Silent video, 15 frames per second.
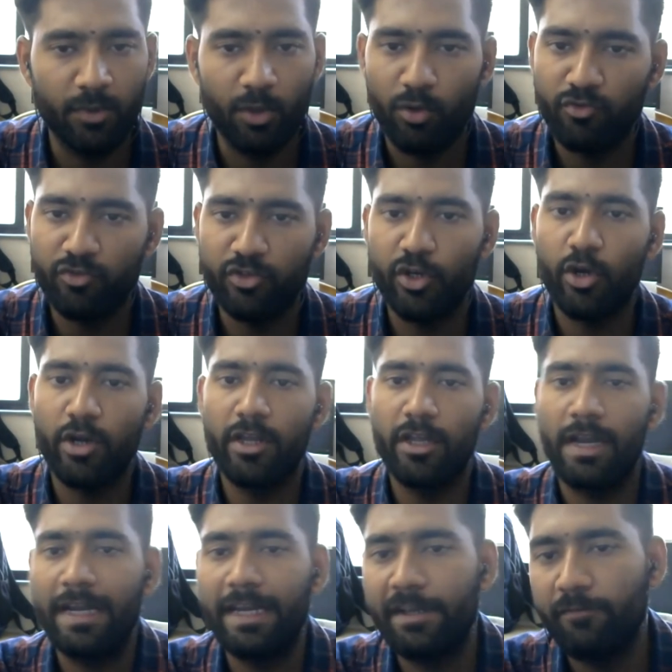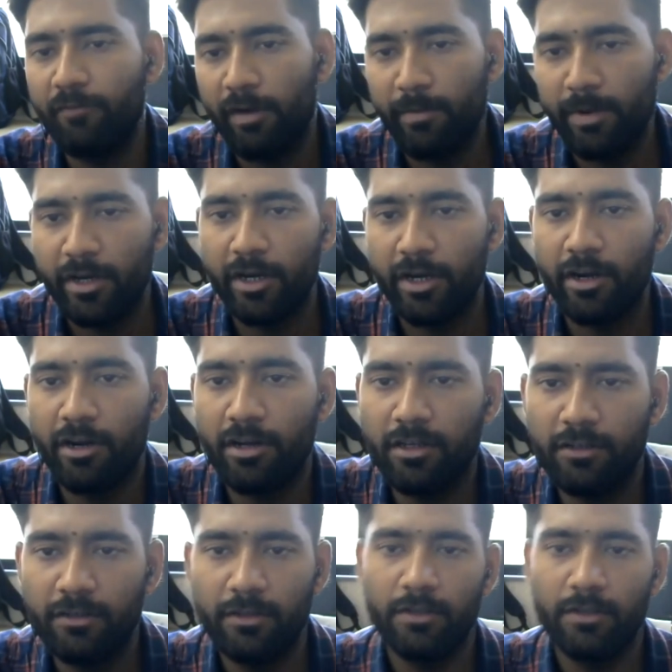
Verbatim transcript: non-steroidal anti-inflammatory drug